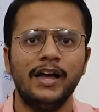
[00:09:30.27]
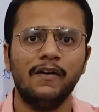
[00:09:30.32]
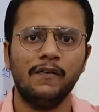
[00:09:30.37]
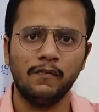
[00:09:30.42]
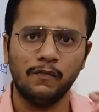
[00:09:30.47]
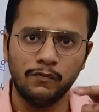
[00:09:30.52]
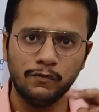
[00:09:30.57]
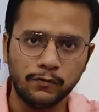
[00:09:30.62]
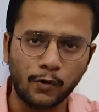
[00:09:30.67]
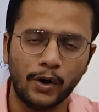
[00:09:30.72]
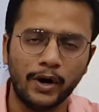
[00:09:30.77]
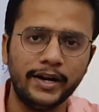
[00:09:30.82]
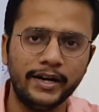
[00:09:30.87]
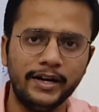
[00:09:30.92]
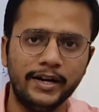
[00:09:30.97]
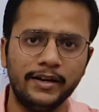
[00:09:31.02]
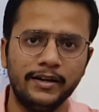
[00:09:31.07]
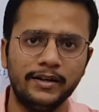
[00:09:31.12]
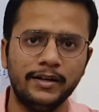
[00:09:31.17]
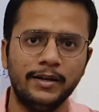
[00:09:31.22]

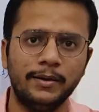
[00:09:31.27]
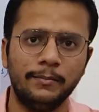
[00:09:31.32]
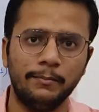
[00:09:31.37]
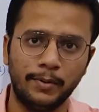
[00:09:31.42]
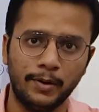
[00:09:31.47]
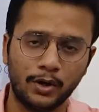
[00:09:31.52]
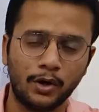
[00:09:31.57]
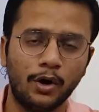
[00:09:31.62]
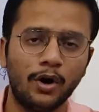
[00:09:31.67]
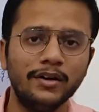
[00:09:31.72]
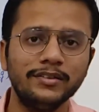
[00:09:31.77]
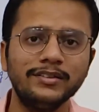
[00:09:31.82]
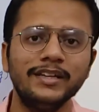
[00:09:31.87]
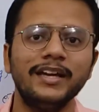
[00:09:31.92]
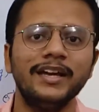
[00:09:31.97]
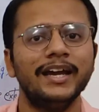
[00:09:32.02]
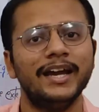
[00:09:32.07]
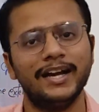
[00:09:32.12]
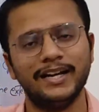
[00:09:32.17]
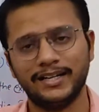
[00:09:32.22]
void, because
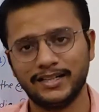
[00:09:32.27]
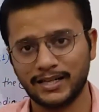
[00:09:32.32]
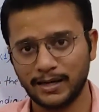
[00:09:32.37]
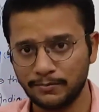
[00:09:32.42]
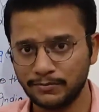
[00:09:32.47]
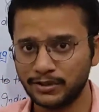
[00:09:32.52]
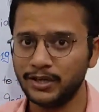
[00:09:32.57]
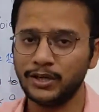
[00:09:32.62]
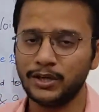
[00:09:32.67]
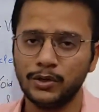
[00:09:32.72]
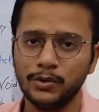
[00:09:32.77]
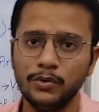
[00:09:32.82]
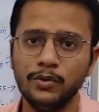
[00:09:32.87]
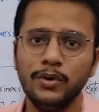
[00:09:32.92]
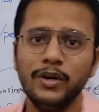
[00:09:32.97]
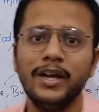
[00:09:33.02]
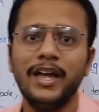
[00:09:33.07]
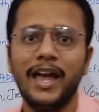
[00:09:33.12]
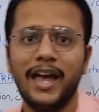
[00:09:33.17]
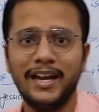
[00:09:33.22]
it comes
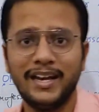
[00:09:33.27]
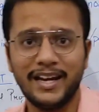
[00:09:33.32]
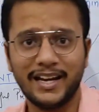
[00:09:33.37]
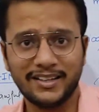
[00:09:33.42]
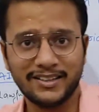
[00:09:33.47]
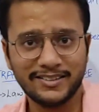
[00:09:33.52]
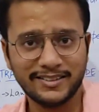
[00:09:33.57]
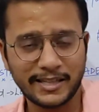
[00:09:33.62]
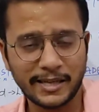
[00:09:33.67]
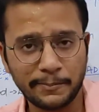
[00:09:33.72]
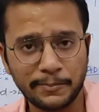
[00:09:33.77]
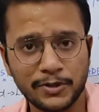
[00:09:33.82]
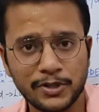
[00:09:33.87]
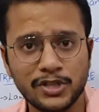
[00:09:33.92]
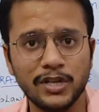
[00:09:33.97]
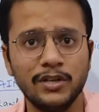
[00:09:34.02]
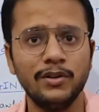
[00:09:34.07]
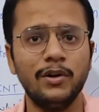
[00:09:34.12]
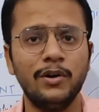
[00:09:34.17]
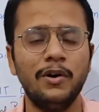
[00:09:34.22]
into an
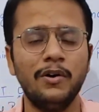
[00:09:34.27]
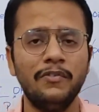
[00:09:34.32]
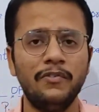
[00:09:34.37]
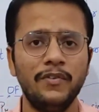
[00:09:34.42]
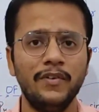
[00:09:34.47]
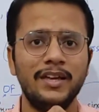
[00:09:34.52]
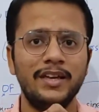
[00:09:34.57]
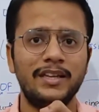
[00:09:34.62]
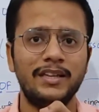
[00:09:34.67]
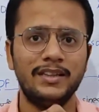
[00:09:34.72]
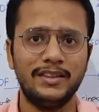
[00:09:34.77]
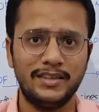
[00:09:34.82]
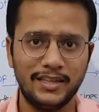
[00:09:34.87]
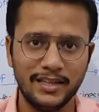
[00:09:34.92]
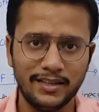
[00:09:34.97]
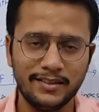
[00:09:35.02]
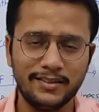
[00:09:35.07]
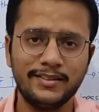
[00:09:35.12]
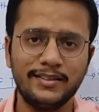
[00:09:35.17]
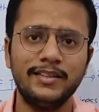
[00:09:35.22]
exception of
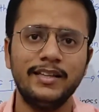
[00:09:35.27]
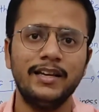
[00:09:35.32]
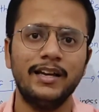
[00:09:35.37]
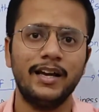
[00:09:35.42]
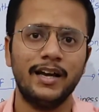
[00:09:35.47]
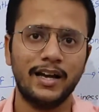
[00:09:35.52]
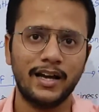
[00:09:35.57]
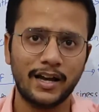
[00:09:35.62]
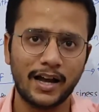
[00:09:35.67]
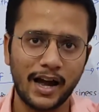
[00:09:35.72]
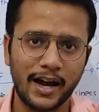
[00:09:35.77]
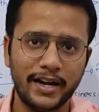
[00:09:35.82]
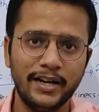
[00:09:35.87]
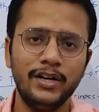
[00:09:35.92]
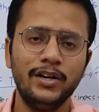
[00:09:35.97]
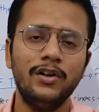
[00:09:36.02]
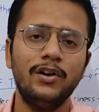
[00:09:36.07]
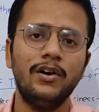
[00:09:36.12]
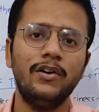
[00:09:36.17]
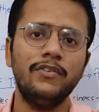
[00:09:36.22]
this
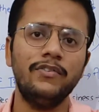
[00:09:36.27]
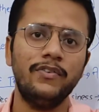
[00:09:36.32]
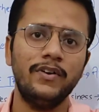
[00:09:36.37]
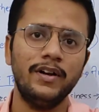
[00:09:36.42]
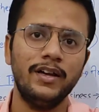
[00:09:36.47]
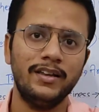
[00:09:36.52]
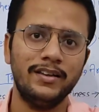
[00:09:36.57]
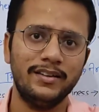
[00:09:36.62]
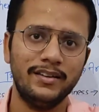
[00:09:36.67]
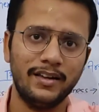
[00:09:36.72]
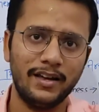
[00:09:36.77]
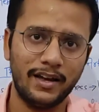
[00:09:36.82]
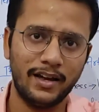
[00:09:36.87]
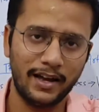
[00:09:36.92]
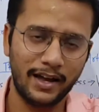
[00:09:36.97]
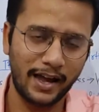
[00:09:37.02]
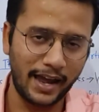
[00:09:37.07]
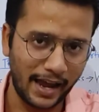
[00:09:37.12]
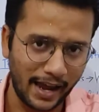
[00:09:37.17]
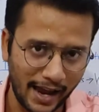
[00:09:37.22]
kind of
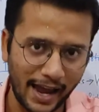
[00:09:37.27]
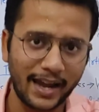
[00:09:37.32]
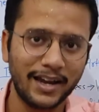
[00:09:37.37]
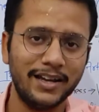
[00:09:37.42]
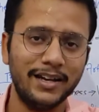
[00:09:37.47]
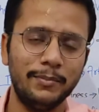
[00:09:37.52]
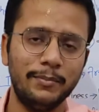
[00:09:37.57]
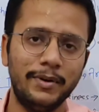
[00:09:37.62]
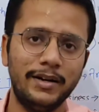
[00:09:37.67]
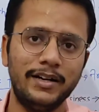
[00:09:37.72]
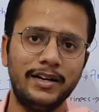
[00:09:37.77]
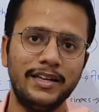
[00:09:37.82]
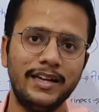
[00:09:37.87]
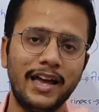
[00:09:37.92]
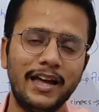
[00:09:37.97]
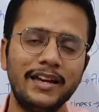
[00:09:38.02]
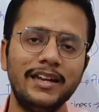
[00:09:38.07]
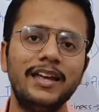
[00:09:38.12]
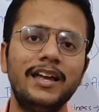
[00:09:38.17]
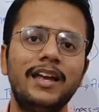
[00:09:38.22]
agreement.
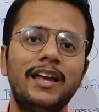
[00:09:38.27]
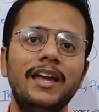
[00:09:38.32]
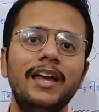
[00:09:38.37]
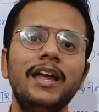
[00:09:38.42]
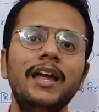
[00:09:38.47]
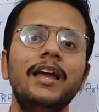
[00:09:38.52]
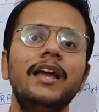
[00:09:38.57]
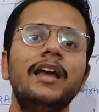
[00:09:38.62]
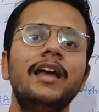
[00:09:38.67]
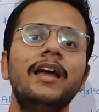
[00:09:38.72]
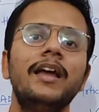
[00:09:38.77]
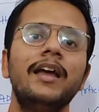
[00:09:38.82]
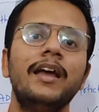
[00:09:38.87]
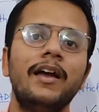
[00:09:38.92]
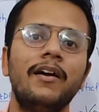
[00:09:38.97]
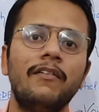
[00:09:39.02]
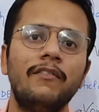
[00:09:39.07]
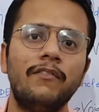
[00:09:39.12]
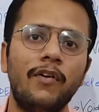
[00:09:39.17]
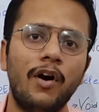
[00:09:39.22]
Yani ki
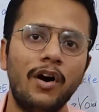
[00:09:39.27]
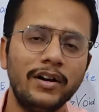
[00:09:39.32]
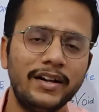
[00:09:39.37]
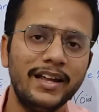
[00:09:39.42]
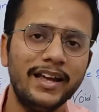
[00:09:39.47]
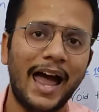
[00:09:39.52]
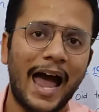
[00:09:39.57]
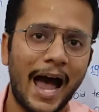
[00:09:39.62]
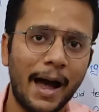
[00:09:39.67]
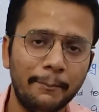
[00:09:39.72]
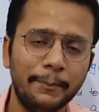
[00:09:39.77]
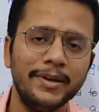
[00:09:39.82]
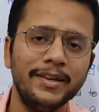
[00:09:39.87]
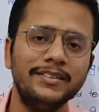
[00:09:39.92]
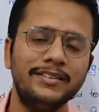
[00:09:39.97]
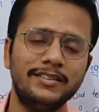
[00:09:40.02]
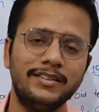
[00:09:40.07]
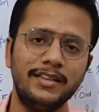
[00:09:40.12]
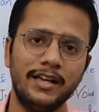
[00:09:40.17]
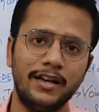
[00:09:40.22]
what
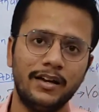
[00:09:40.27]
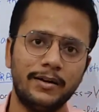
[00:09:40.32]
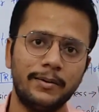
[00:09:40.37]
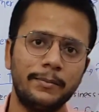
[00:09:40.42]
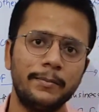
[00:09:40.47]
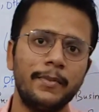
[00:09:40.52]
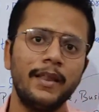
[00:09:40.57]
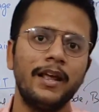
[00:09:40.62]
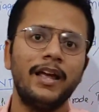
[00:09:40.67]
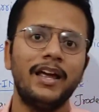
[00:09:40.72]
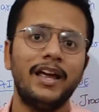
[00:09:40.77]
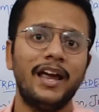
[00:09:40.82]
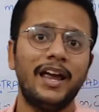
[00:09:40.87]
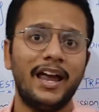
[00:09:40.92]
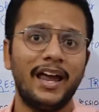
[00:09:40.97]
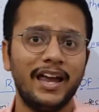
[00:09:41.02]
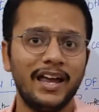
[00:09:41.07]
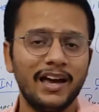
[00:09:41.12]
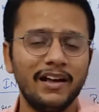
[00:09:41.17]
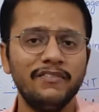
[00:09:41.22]
happens there?
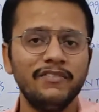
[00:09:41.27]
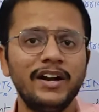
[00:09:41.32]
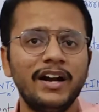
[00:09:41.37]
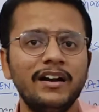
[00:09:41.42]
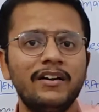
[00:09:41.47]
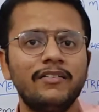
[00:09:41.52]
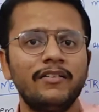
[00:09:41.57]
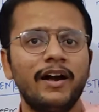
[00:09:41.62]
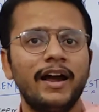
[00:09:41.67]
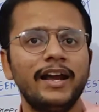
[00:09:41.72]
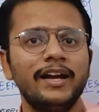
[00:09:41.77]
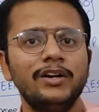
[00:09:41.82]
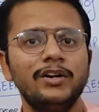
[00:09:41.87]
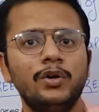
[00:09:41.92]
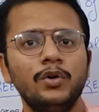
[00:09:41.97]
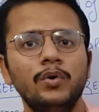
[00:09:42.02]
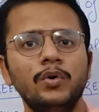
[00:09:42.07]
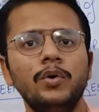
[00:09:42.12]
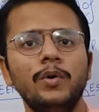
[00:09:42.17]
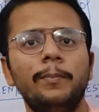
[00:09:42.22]
Here we are trying
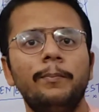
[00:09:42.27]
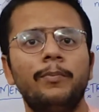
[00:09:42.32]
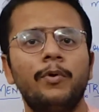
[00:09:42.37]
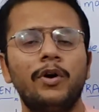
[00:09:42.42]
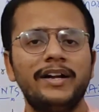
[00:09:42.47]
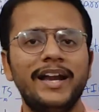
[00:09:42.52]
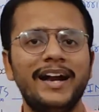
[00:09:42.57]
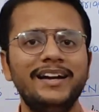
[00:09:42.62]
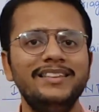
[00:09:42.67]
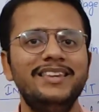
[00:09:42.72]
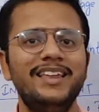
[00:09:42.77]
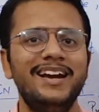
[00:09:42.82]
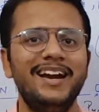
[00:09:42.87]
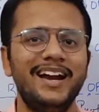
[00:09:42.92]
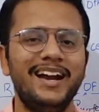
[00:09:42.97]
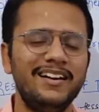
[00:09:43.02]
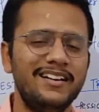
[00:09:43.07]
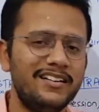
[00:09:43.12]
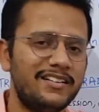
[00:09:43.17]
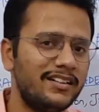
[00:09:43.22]
to protect the
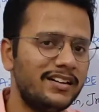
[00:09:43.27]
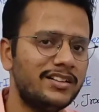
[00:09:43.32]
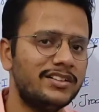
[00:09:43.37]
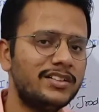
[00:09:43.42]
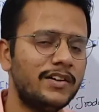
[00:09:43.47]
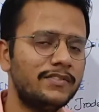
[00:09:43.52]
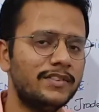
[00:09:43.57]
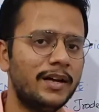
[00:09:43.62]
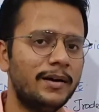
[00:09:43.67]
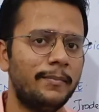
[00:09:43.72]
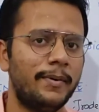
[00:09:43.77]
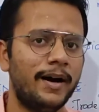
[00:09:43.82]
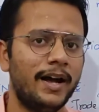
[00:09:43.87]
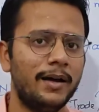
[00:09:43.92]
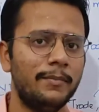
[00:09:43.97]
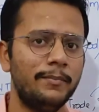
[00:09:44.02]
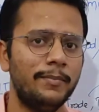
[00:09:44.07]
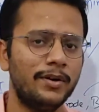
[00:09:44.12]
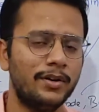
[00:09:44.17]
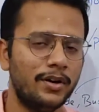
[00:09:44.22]
interest of the
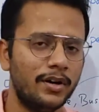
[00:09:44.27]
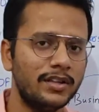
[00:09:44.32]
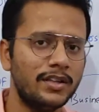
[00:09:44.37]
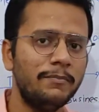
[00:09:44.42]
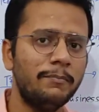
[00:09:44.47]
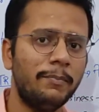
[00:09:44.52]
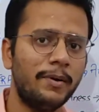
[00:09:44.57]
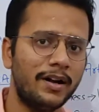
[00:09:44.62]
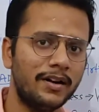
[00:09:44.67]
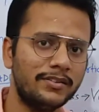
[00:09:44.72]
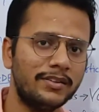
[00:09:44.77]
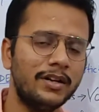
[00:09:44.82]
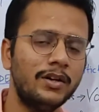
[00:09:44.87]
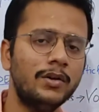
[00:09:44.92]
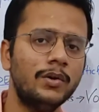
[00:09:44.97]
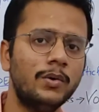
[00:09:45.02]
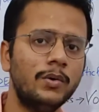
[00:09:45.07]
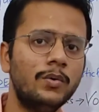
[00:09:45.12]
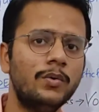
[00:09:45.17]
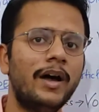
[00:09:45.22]
buyer, because a person
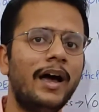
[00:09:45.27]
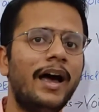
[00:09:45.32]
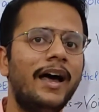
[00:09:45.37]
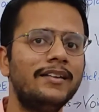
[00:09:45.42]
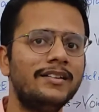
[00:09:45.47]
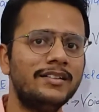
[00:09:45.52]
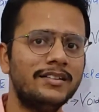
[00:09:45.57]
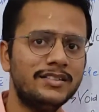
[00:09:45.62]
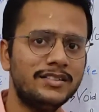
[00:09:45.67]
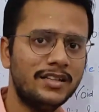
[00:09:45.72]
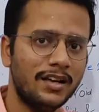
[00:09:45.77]
who has